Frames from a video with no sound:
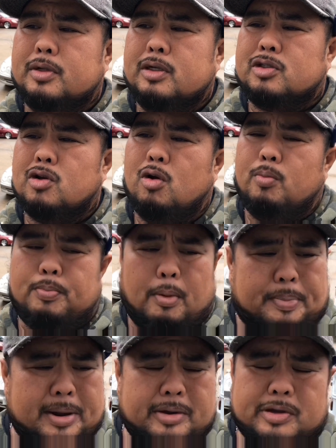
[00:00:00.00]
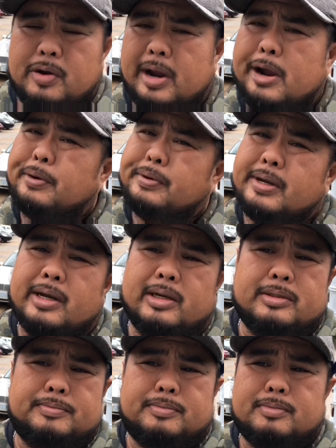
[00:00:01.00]
So prepare your
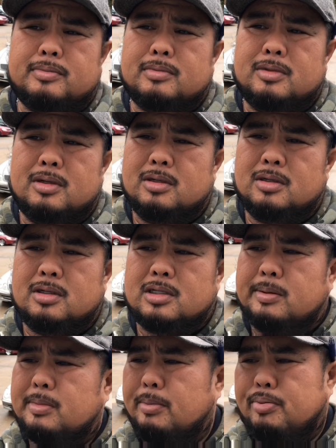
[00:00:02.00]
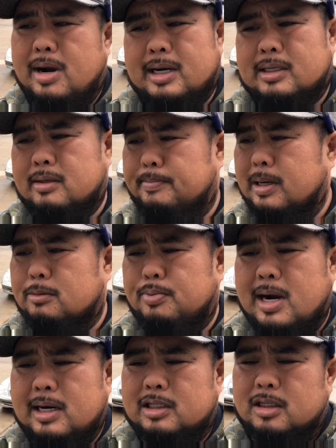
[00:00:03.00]
area. Some of the best
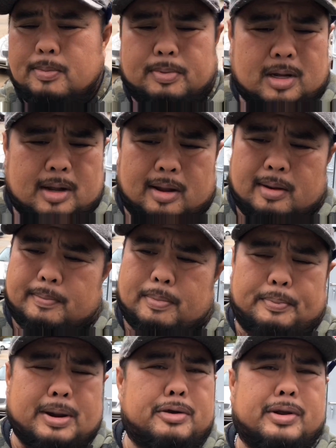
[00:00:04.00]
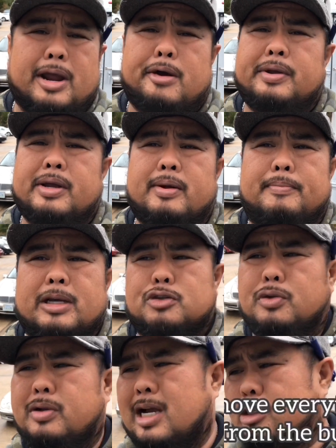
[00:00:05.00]
practices: prepare your area. Make
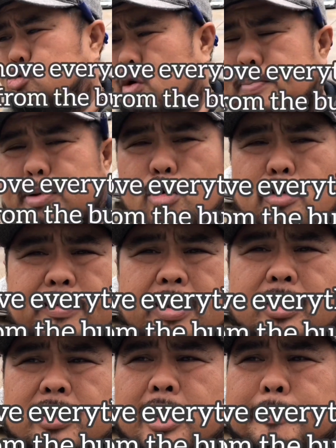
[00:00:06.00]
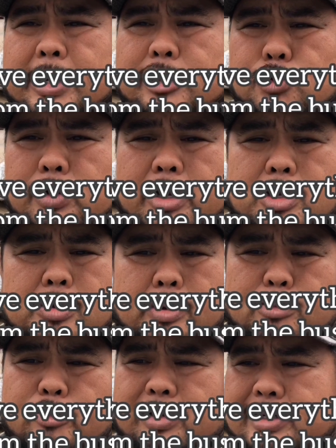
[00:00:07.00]
sure you're not tripping over anything. Make sure that you
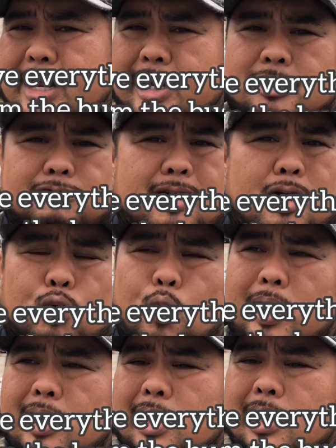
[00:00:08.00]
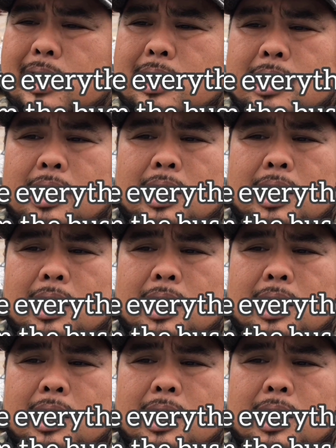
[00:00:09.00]
can move the tanks around quickly.